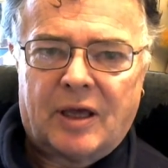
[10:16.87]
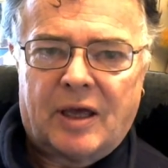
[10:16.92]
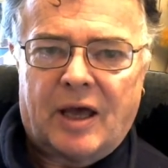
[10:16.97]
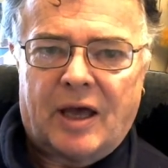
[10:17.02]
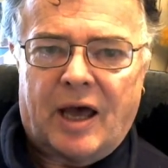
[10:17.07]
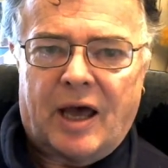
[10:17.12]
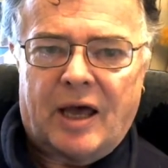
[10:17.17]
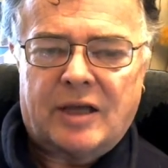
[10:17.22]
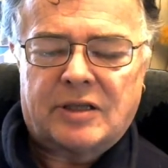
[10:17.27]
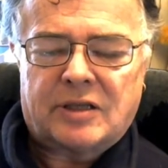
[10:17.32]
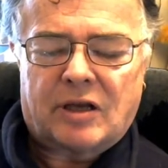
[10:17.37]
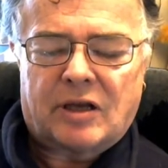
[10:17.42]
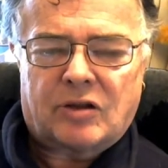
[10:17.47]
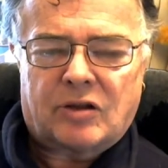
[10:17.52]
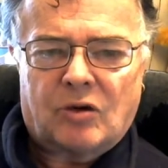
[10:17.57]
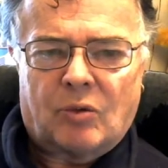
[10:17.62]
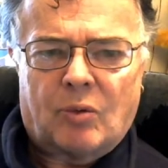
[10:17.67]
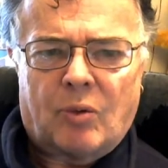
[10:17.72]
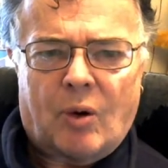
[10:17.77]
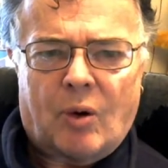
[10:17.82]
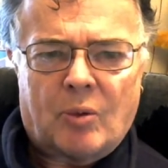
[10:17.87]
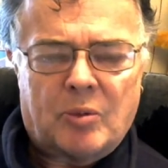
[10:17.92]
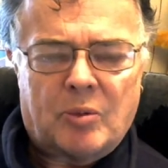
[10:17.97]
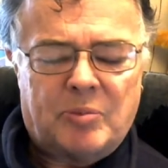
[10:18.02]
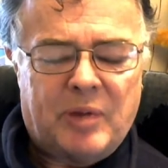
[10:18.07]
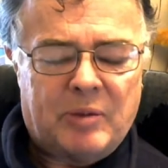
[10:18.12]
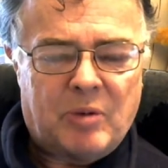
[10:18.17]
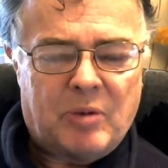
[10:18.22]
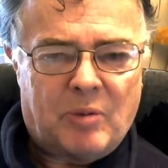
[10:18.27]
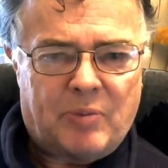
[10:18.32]
And I thought, well, what would
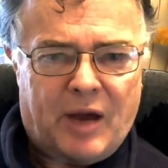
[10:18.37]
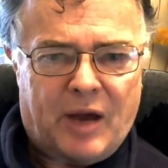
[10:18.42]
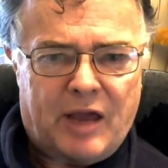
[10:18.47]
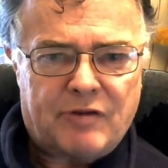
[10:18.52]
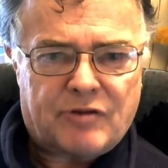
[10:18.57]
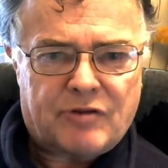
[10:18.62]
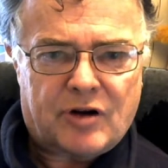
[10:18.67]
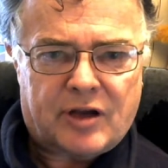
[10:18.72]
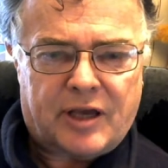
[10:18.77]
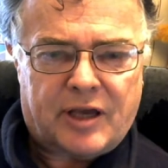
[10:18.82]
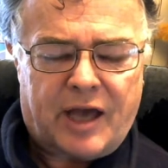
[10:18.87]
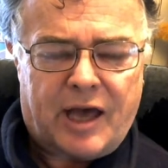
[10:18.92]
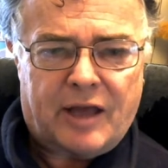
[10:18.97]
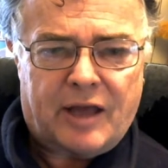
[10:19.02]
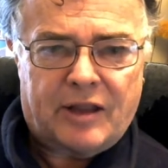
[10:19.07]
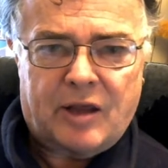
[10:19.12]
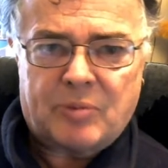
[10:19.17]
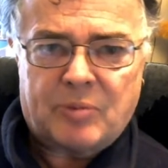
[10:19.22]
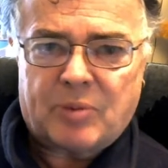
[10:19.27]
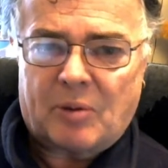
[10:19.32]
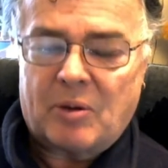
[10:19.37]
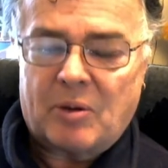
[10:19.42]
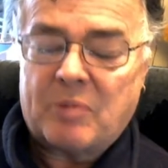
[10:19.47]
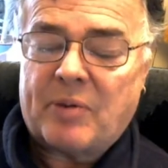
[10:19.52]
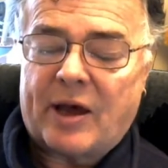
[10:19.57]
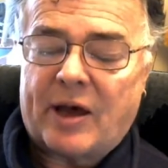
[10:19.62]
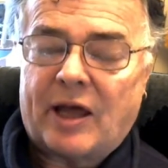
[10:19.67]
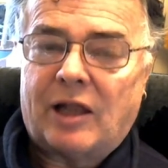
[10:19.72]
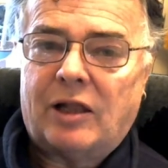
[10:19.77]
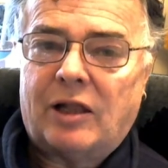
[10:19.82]
people pay for a cat? They'd probably
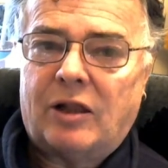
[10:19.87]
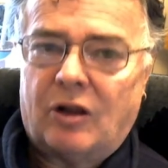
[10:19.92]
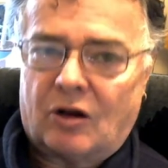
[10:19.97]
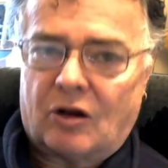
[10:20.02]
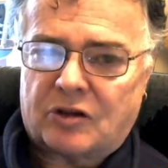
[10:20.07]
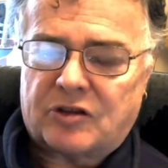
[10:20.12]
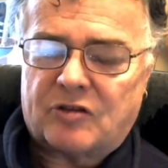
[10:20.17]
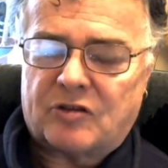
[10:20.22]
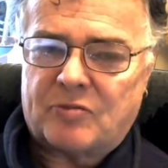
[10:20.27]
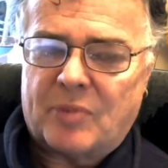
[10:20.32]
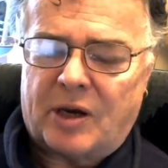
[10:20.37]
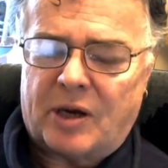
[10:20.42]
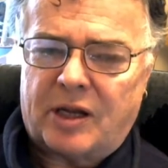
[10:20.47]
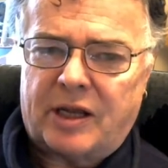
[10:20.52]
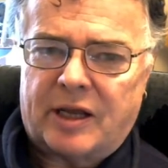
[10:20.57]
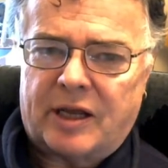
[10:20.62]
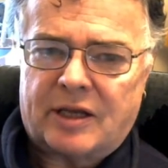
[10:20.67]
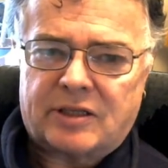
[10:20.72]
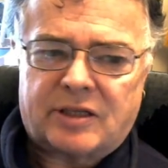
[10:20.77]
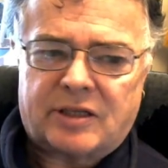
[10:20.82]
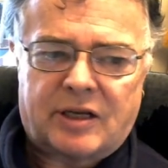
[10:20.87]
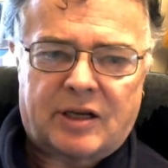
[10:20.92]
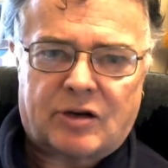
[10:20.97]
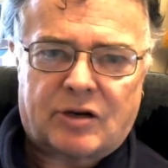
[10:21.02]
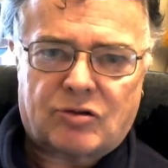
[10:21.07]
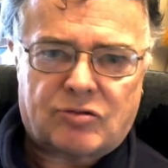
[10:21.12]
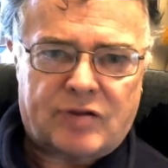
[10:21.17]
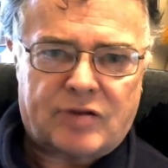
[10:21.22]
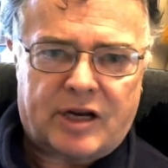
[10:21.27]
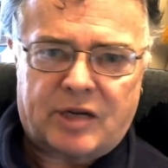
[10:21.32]
pay a lot of money. It's an
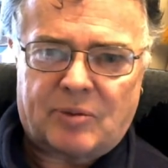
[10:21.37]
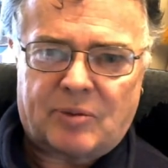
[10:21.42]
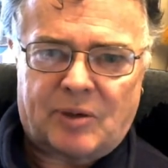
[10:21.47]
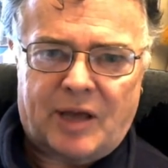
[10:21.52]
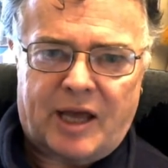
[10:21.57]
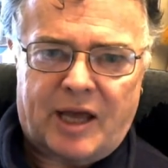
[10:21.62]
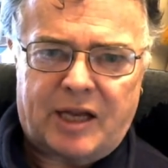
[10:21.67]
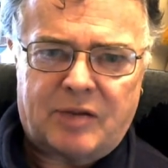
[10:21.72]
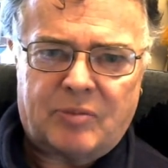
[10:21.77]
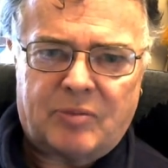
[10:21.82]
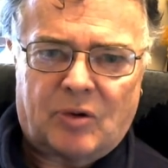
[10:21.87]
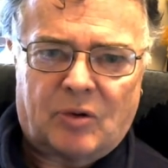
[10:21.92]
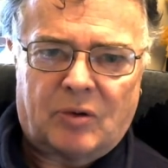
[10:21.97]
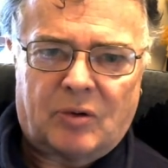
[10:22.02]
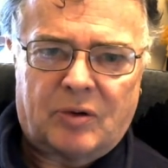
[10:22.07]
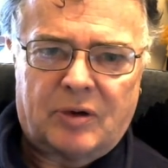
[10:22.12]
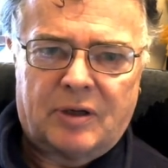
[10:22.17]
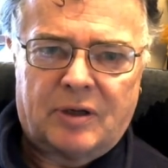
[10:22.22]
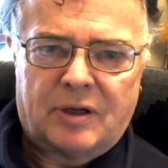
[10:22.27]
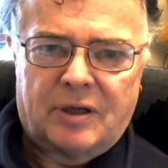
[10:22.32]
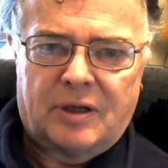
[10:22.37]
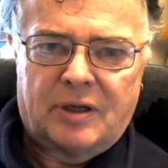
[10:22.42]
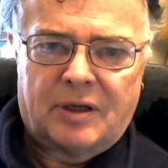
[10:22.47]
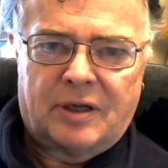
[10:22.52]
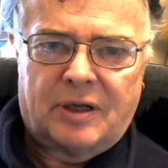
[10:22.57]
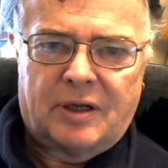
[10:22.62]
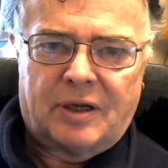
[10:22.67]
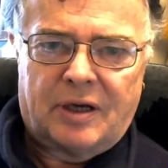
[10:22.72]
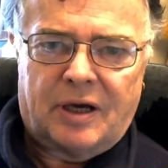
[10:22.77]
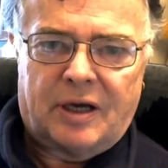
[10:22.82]
incredible animal.
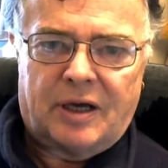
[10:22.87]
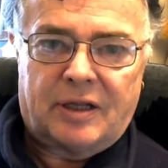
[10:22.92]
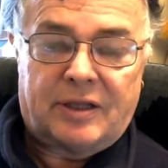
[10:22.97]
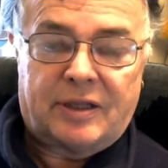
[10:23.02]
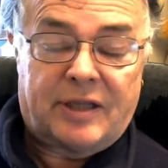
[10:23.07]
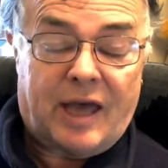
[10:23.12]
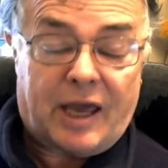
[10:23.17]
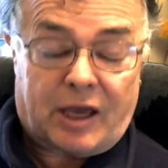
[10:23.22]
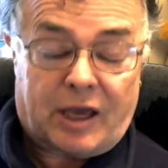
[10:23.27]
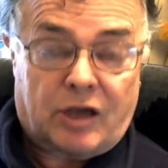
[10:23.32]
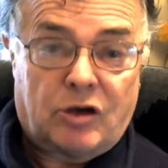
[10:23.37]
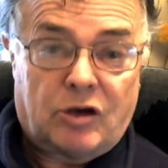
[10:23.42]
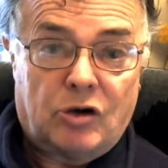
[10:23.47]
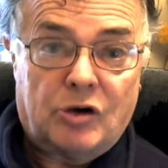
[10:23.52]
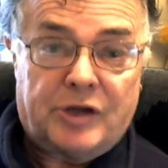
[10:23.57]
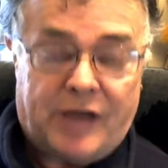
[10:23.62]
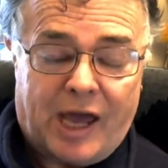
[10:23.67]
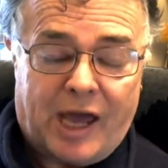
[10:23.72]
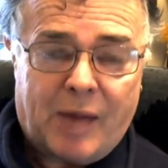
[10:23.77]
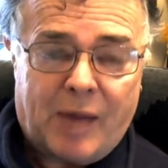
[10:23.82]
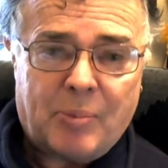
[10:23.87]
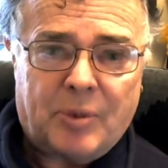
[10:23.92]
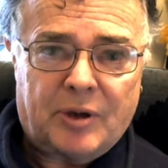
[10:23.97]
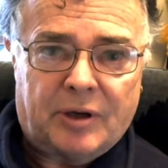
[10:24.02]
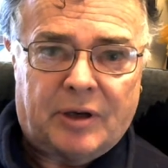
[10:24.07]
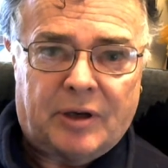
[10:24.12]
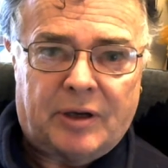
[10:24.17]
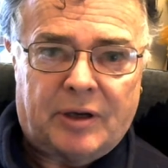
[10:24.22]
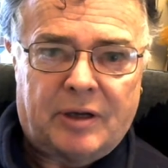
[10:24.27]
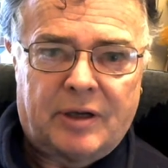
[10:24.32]
And that could
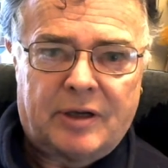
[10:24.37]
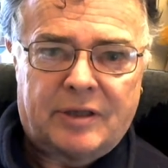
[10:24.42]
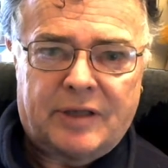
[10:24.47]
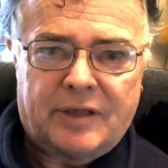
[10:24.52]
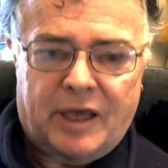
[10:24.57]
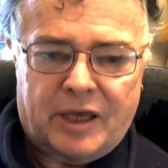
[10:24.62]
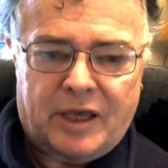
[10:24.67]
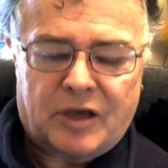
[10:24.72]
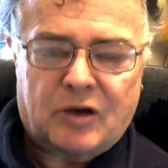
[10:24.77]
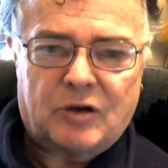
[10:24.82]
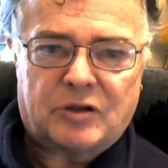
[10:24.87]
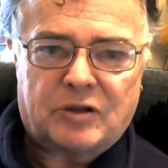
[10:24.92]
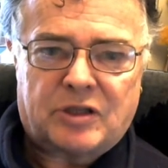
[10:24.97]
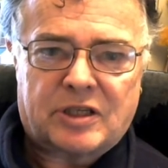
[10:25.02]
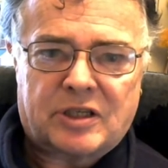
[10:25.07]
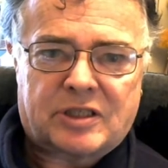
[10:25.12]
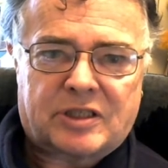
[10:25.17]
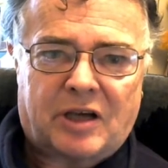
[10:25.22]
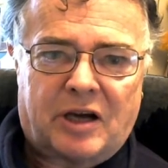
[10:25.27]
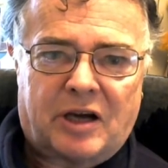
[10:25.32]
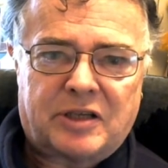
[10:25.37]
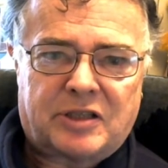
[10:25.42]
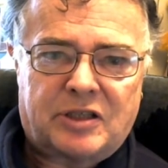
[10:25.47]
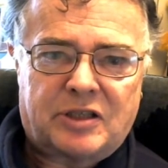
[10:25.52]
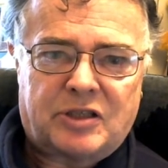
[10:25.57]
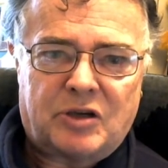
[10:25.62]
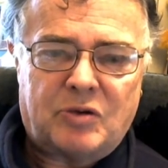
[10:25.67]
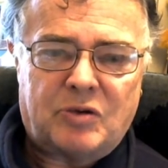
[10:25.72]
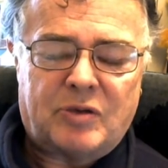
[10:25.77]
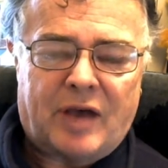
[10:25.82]
happen. They could decide to
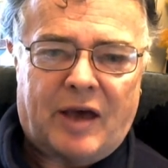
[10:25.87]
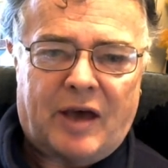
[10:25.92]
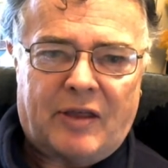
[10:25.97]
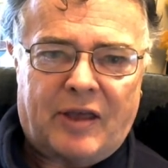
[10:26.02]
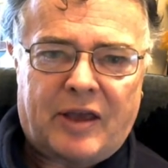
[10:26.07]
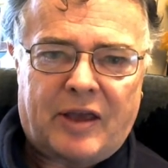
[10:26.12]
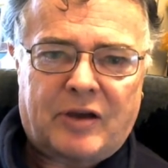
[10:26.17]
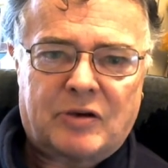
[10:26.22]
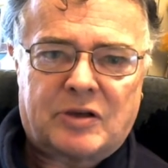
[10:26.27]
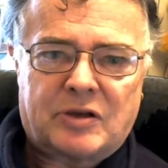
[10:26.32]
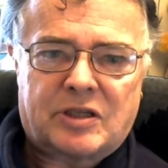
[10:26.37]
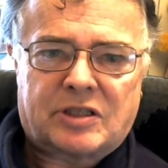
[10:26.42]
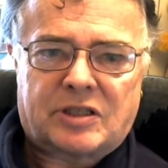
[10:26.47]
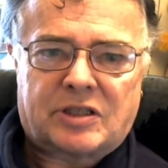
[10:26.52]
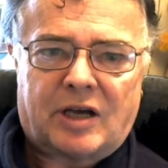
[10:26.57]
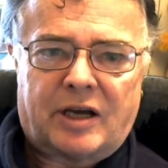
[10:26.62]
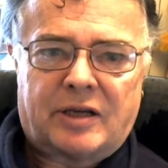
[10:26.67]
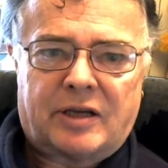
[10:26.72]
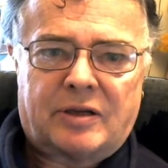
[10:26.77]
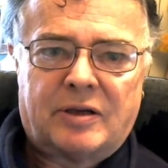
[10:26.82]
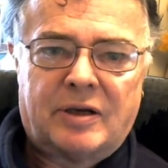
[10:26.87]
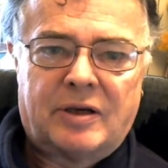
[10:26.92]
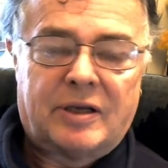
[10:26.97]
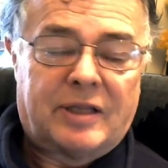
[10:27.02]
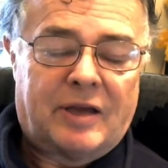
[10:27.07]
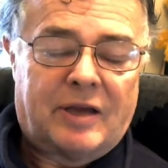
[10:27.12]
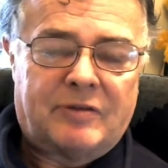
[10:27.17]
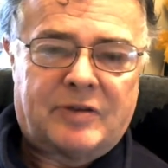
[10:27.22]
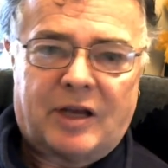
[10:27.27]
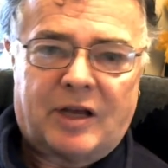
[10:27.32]
do that. They could decide,
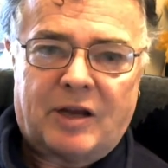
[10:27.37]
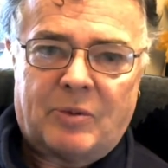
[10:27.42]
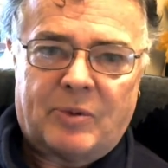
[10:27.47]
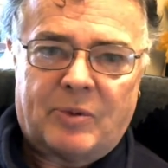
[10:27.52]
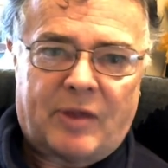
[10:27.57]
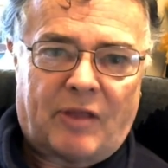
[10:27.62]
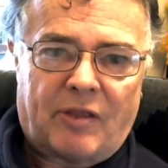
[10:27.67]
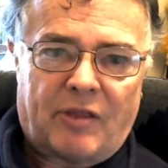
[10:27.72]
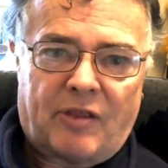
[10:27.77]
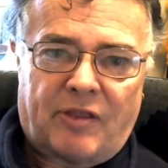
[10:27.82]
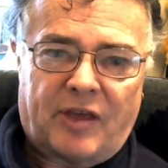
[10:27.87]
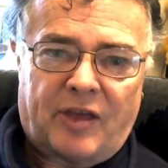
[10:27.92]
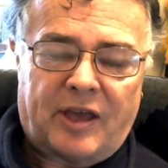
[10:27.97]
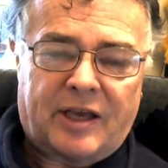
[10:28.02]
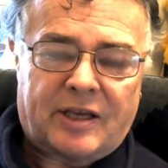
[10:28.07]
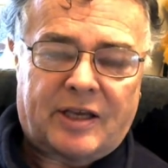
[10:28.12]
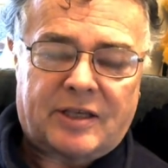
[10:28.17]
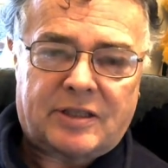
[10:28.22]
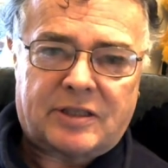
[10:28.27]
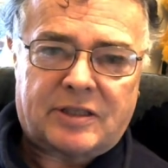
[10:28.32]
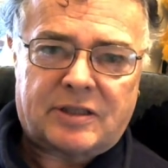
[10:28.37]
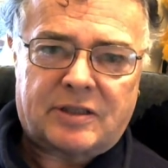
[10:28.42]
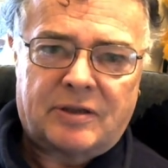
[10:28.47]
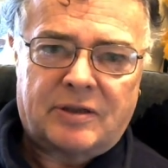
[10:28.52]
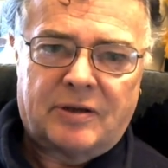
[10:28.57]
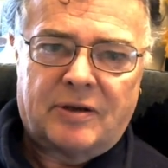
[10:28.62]
they've done it with other things.